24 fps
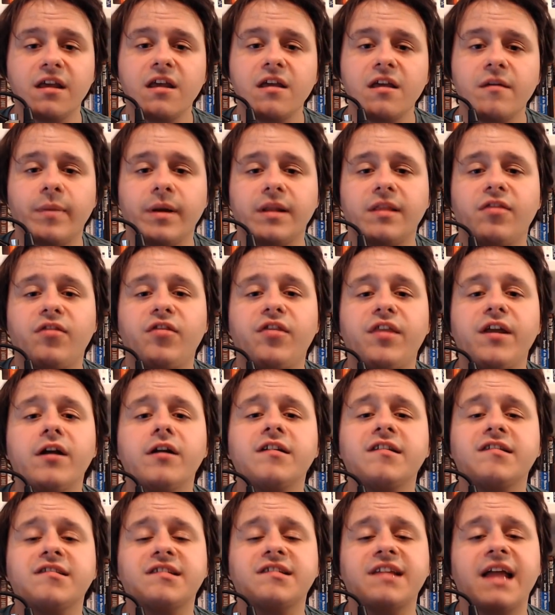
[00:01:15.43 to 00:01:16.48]
but their
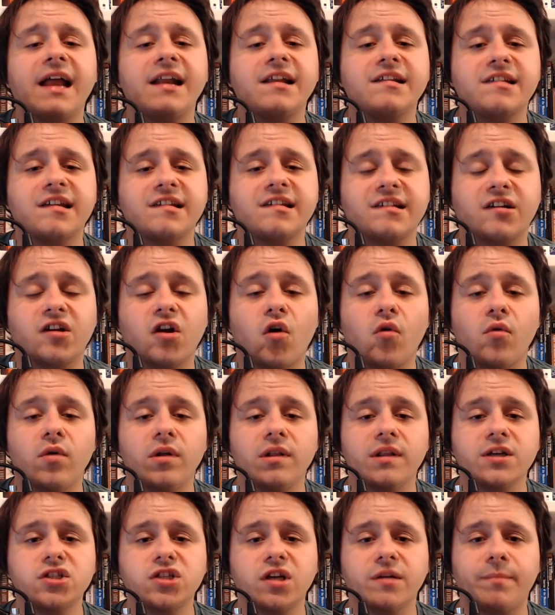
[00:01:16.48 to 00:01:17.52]
status as a
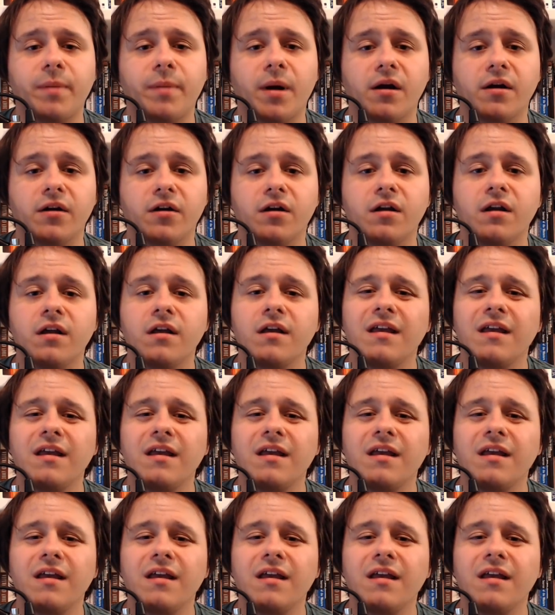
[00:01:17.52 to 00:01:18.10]
coalition partner